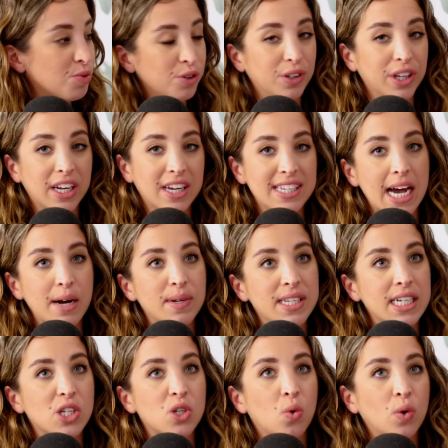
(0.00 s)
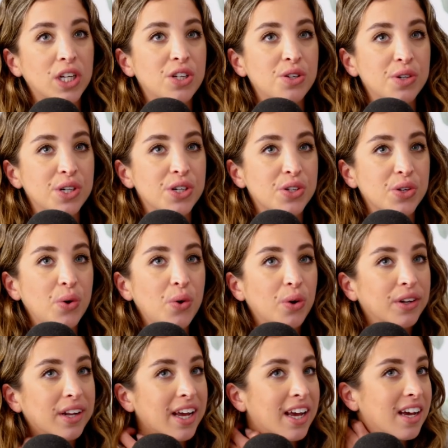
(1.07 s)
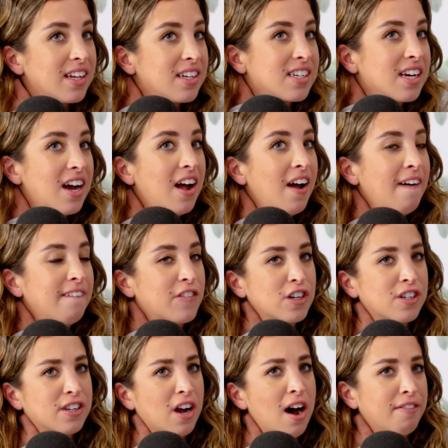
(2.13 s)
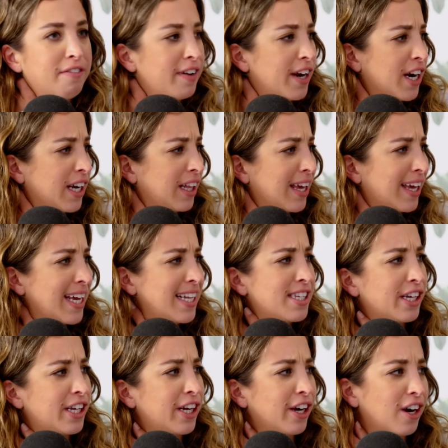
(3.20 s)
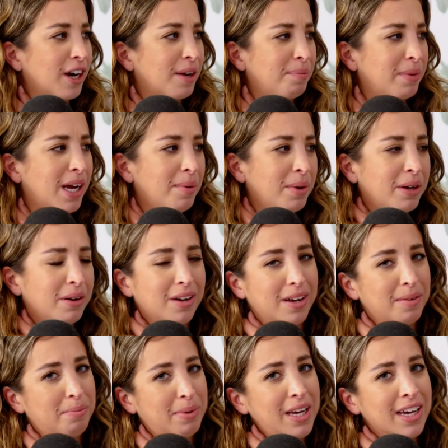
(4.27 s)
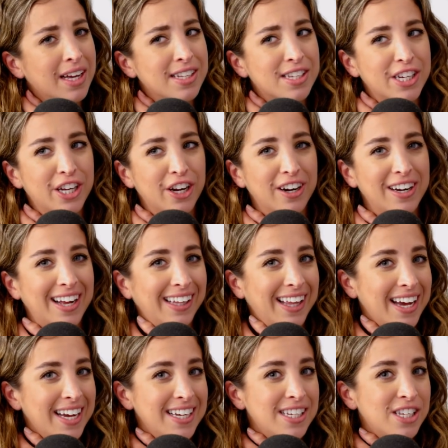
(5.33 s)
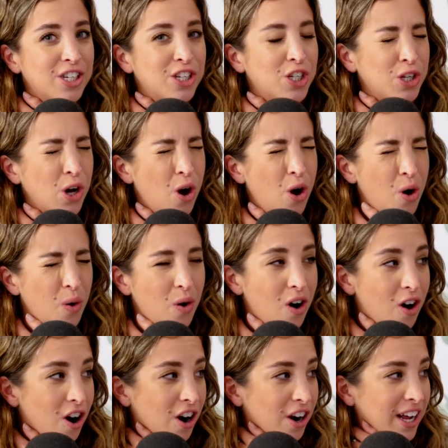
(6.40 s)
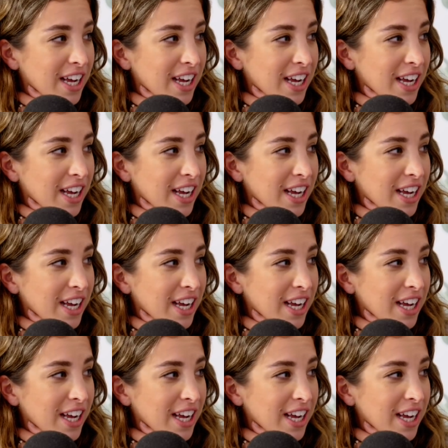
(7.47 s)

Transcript: Truly, because I was like 22 years old, and first off, very like insecure. And being insecure in LA is so hard.